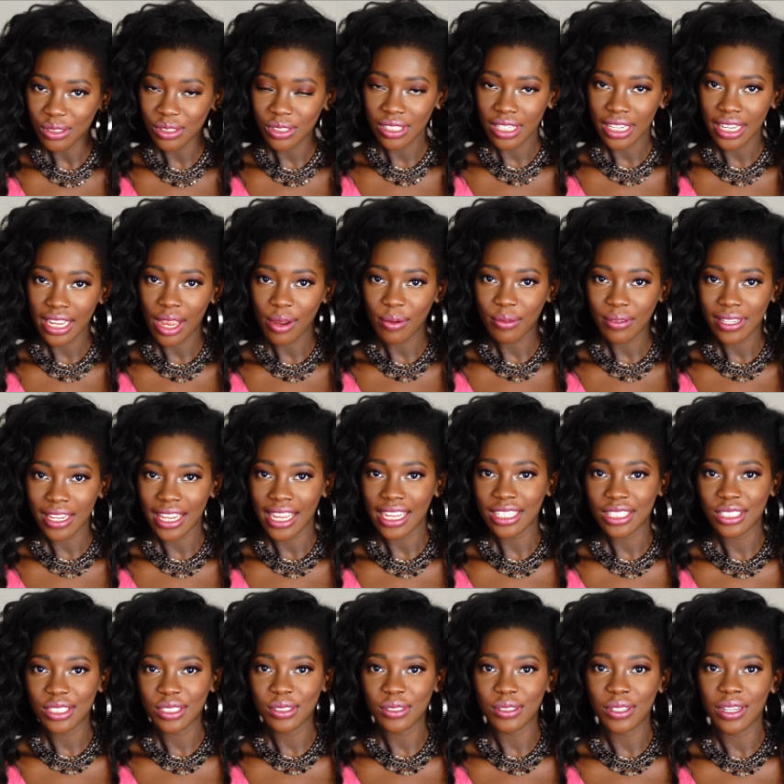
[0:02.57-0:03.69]
today I would like
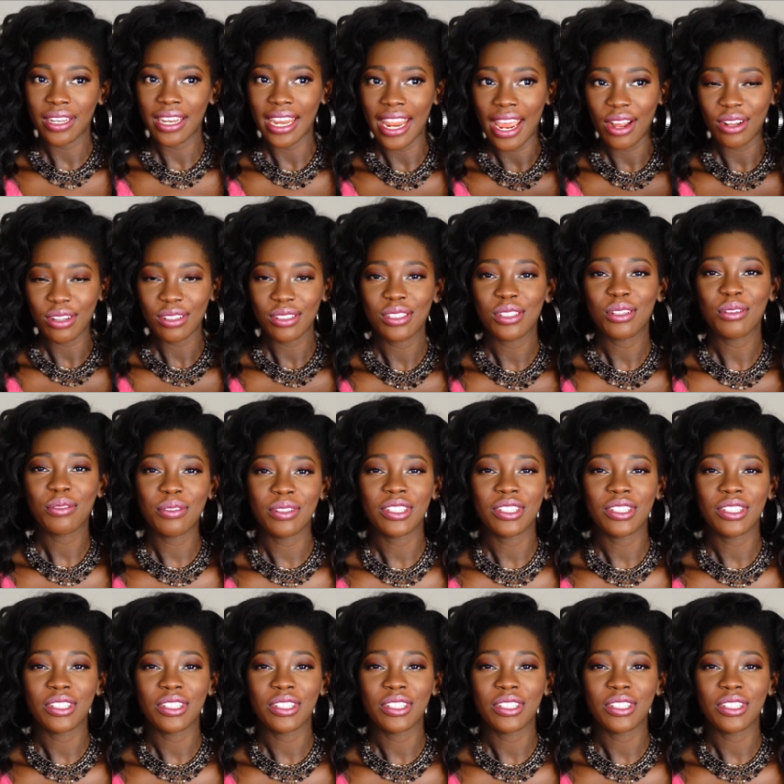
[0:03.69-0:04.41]
to announce